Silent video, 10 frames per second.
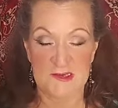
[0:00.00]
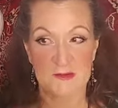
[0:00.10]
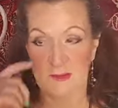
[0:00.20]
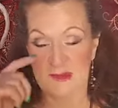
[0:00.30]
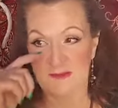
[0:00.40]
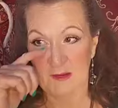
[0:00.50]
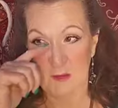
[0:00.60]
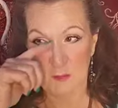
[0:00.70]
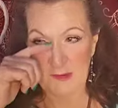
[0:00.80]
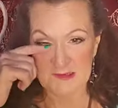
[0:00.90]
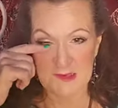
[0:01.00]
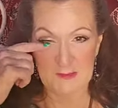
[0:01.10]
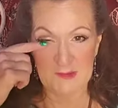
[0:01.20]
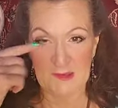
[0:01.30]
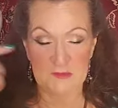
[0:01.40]
Now you might say, oh, my time
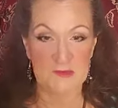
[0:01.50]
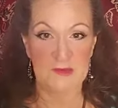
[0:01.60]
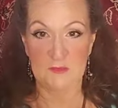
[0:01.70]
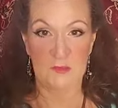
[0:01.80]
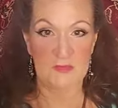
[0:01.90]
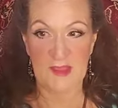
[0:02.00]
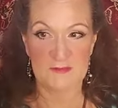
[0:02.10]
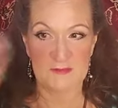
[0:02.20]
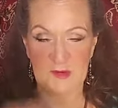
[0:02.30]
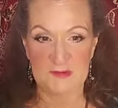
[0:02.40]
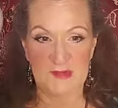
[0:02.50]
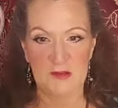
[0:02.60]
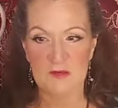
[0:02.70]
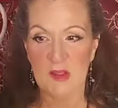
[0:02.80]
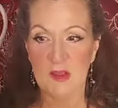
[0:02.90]
and energy is worth X amount of dollars.